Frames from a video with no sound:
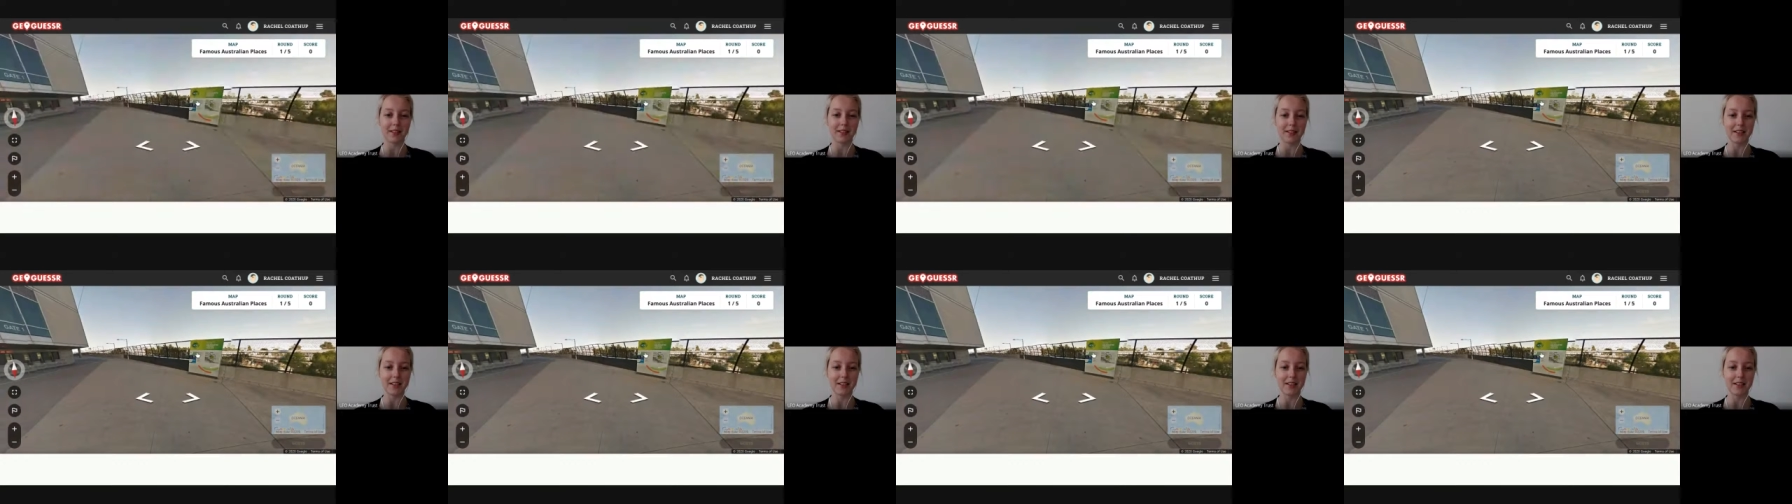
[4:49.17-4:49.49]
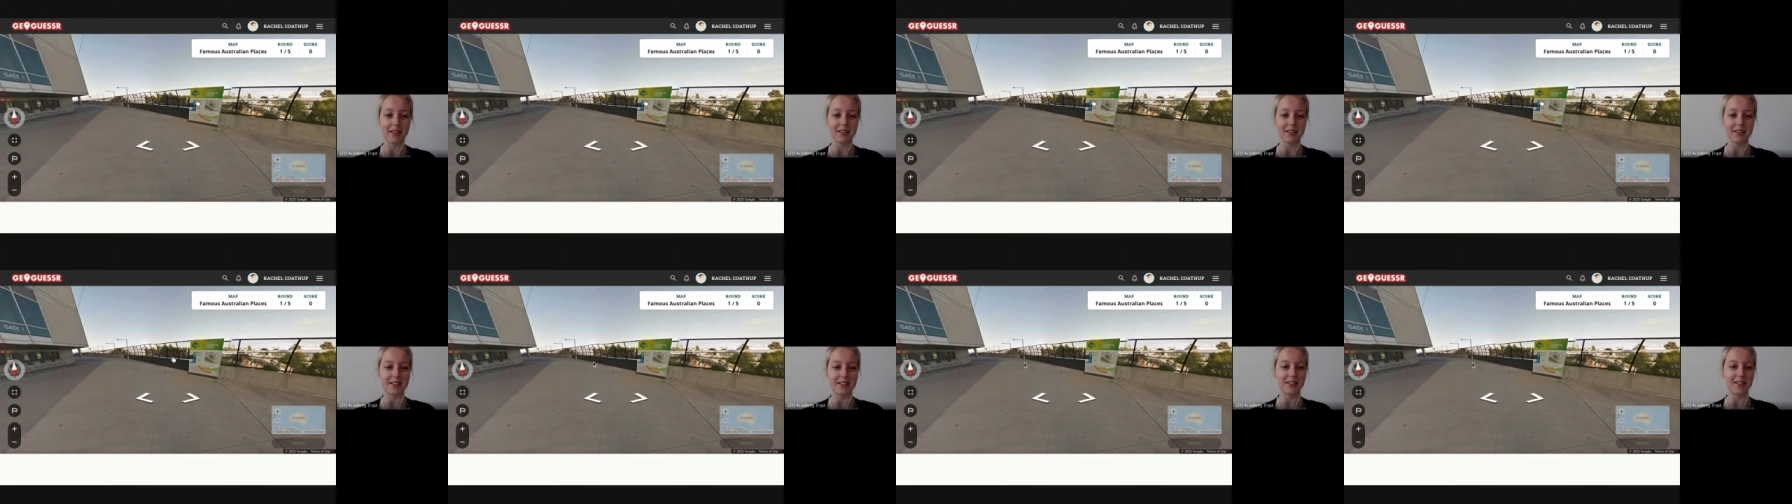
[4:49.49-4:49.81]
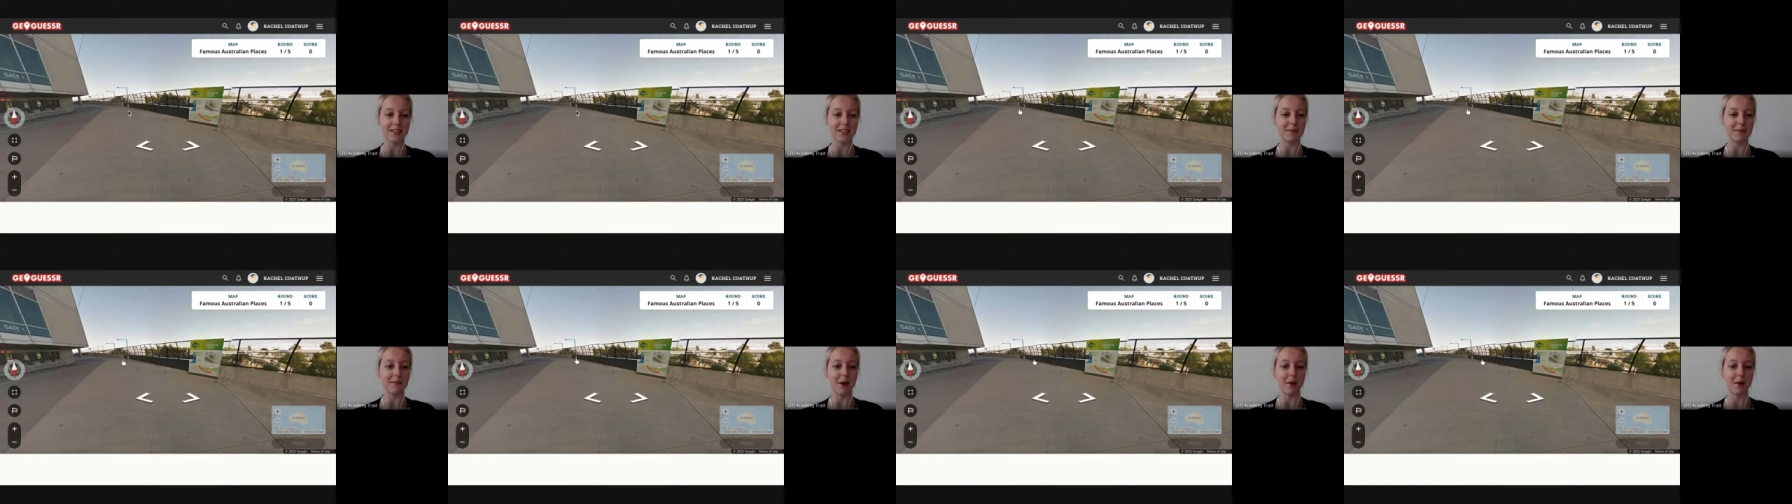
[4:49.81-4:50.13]
see this
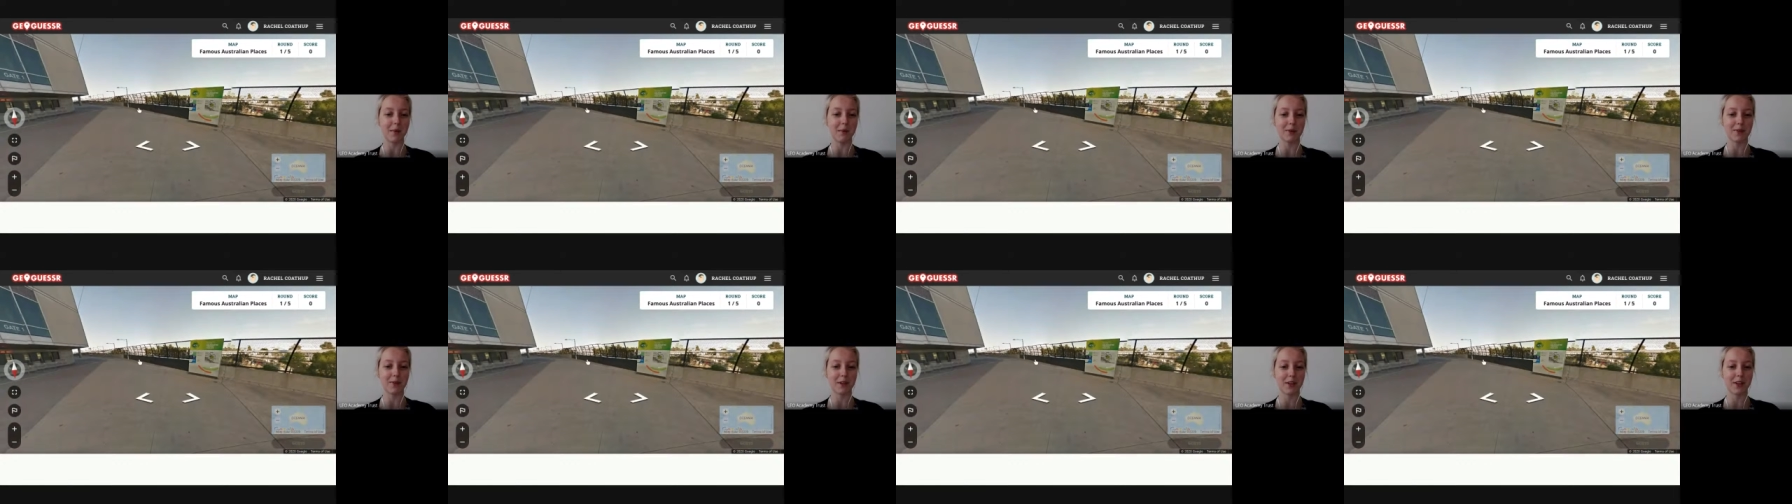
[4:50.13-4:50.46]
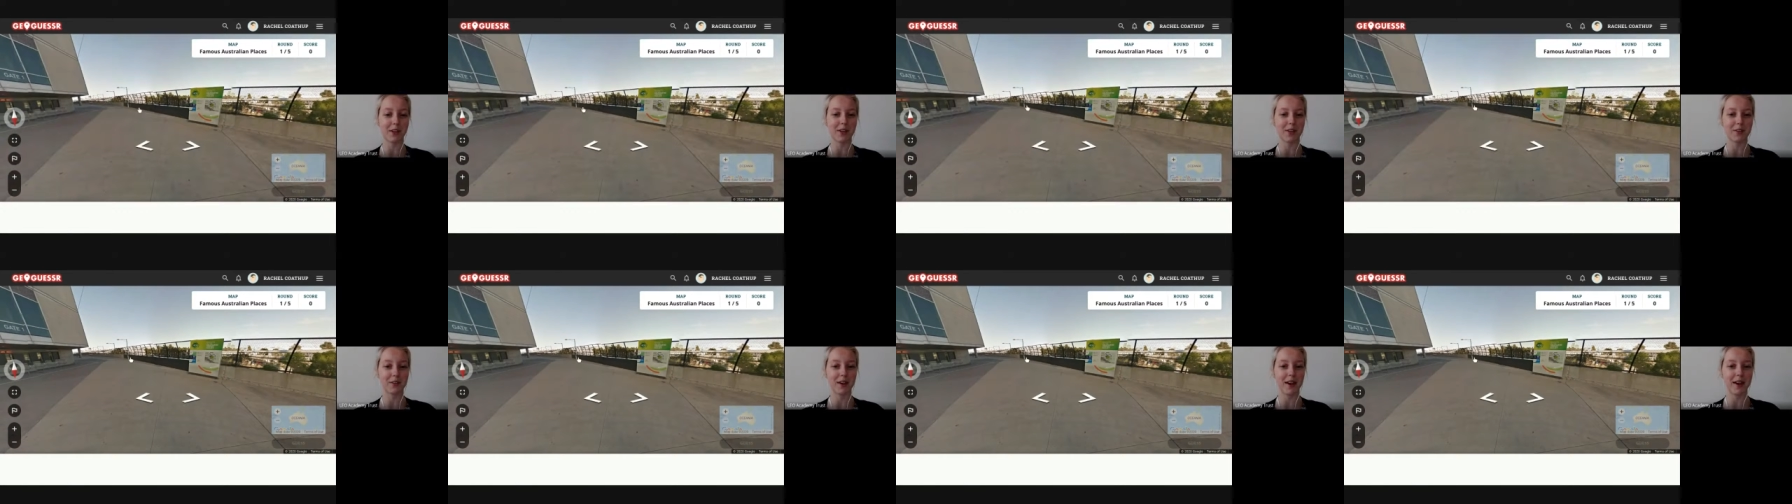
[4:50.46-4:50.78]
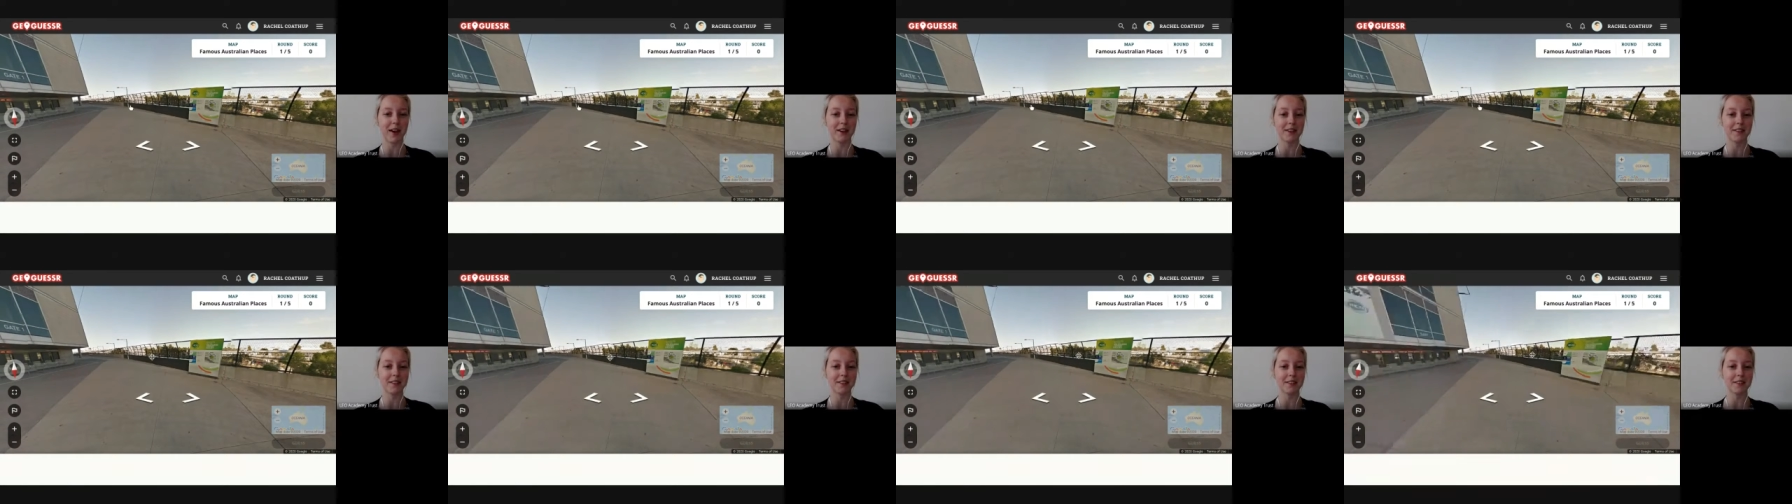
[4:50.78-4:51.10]
is the Melbourne Cricket
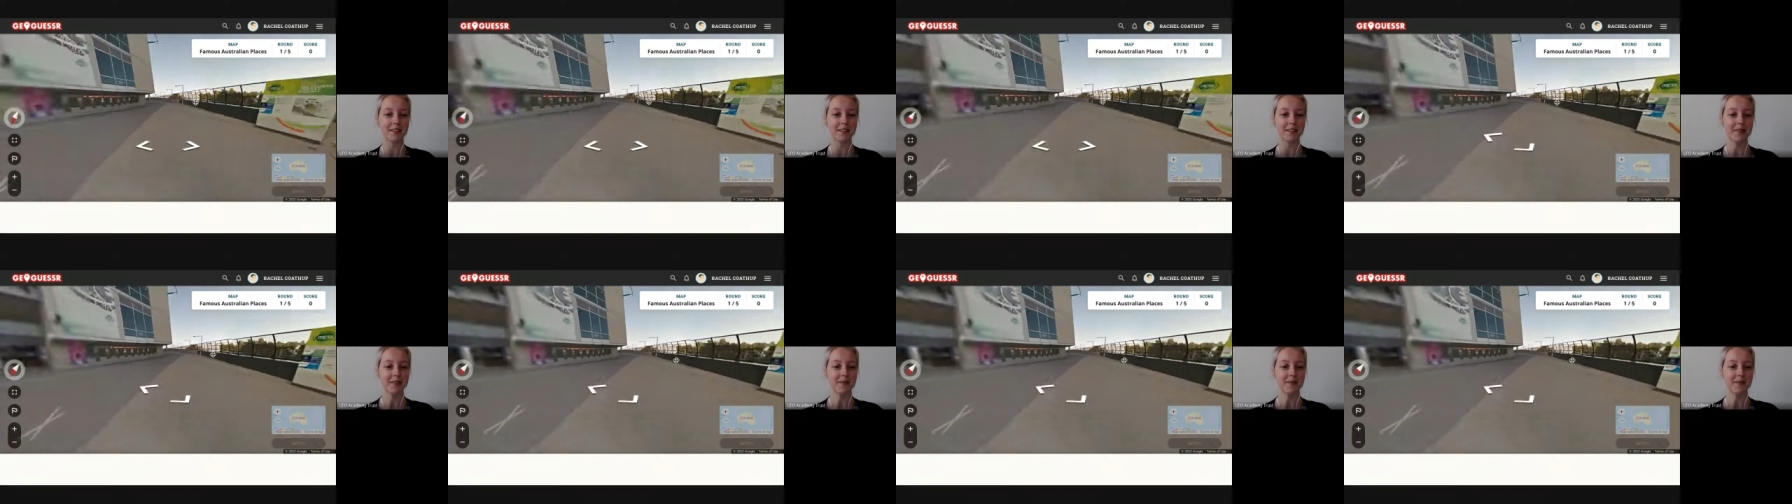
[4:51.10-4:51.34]
Ground.